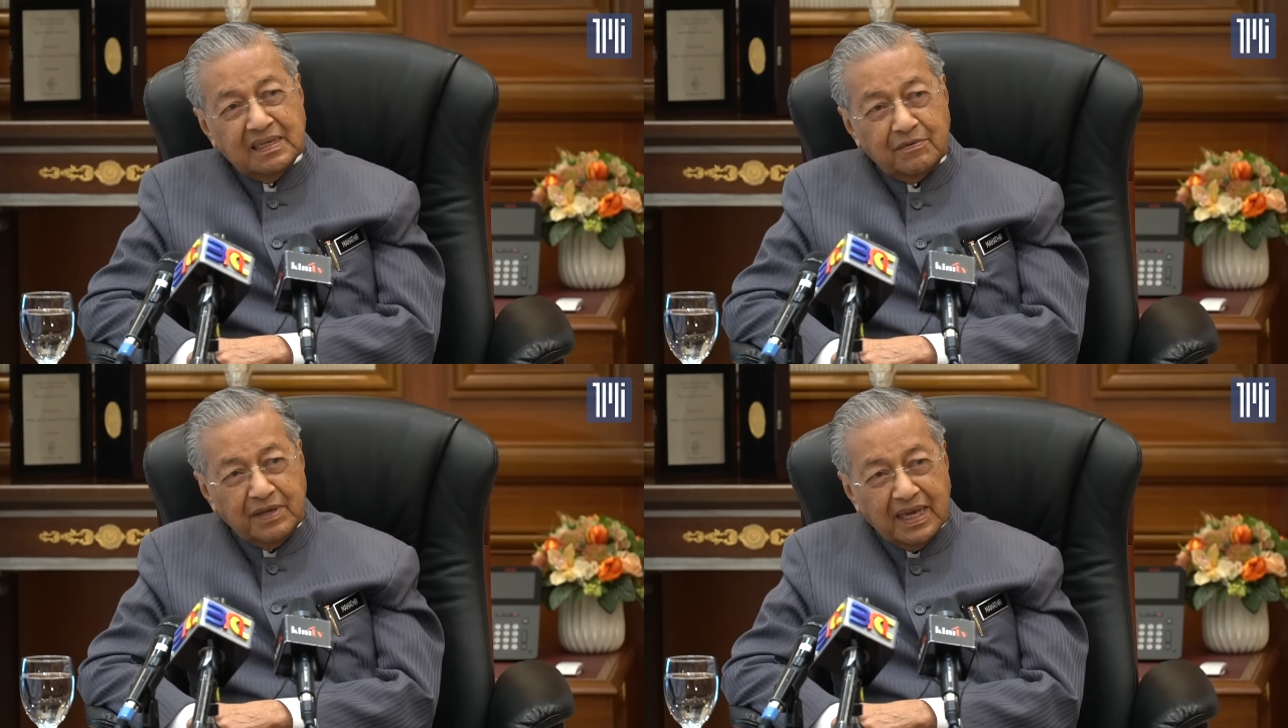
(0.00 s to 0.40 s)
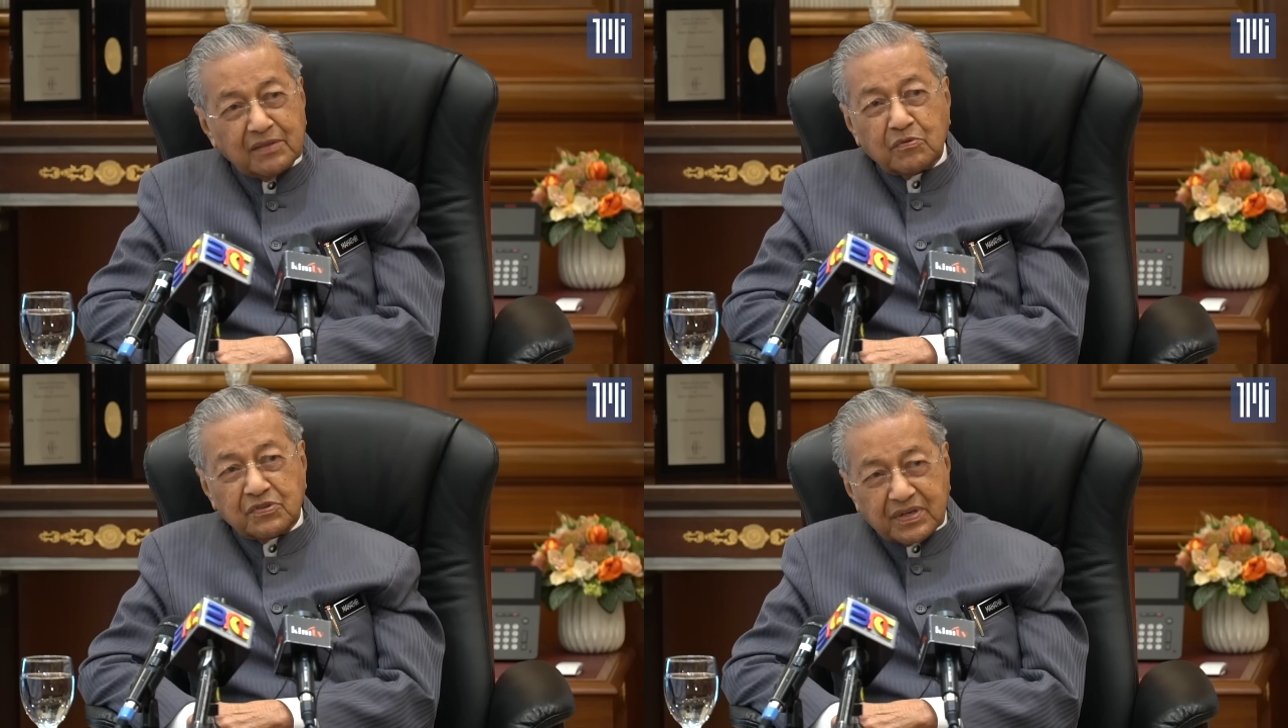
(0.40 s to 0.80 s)
We
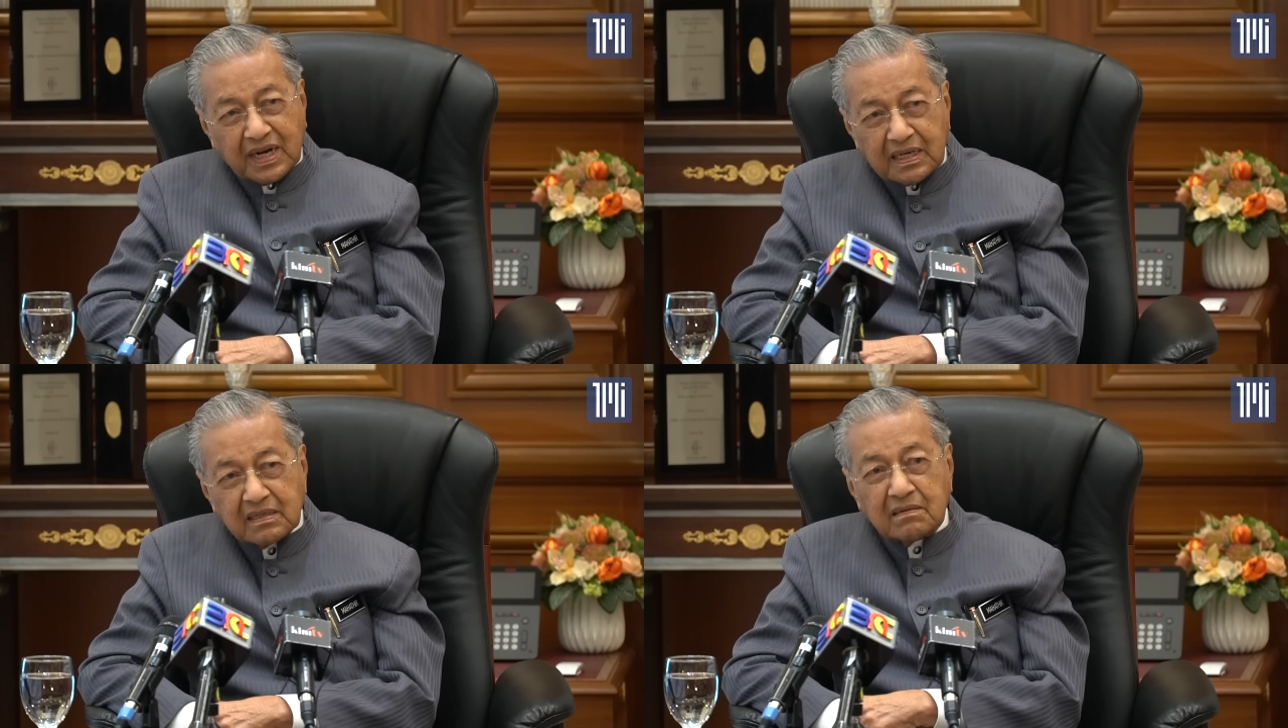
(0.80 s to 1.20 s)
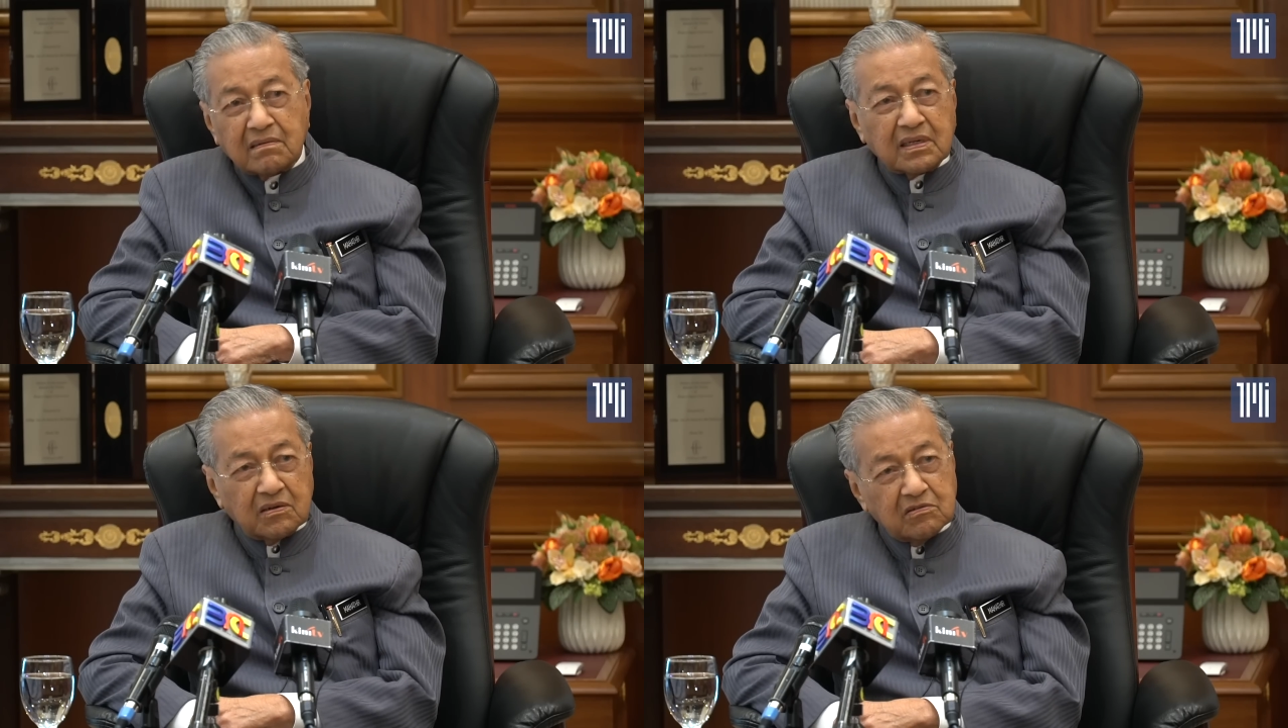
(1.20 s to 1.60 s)
had to struggle
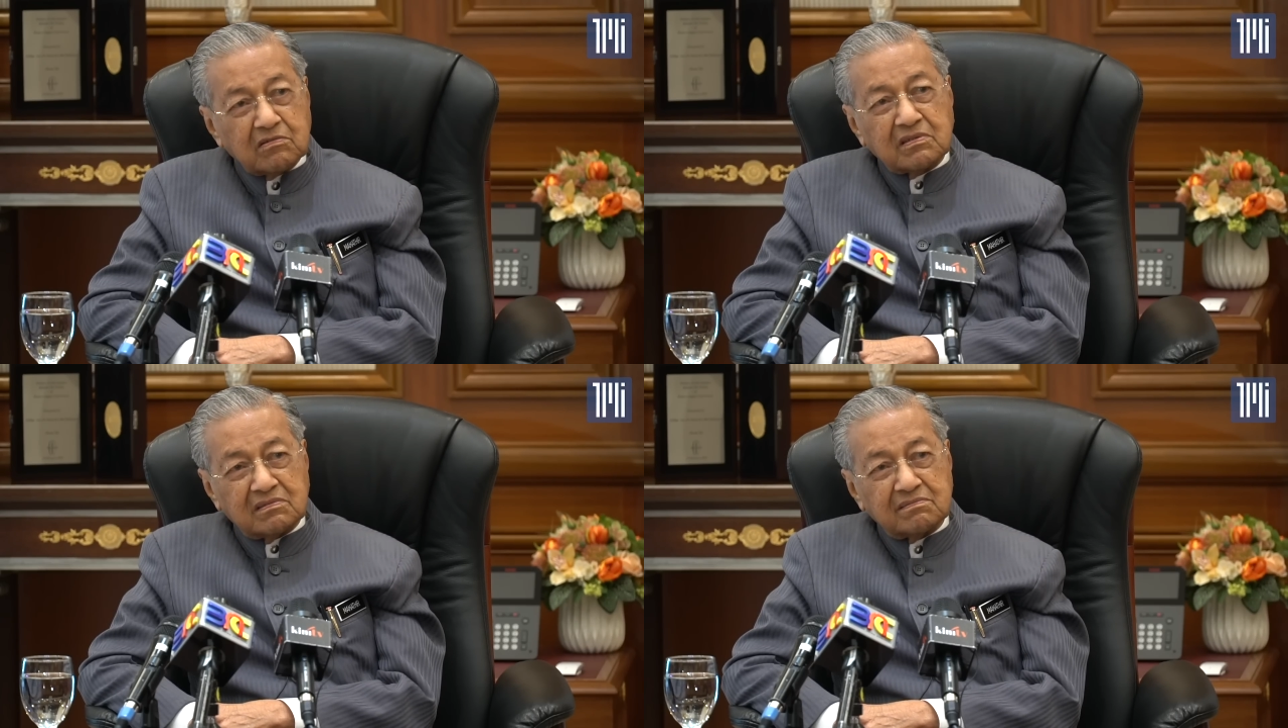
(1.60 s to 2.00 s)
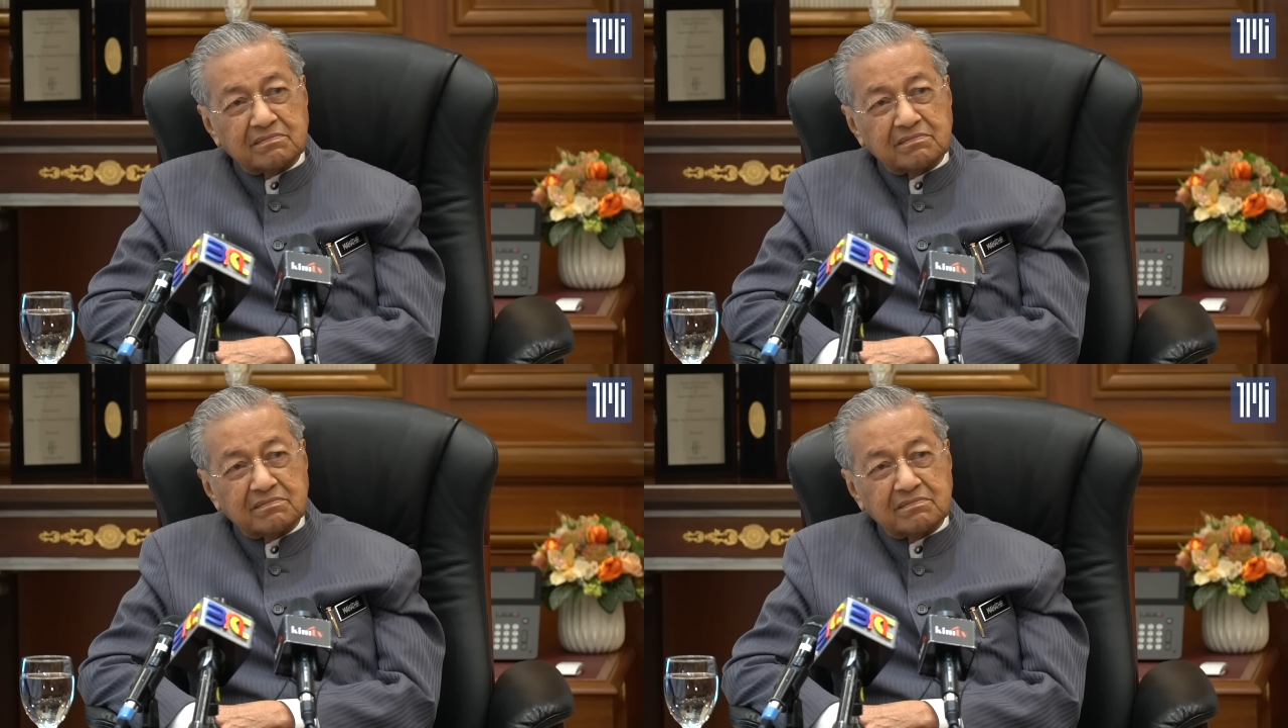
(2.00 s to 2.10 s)
on our own.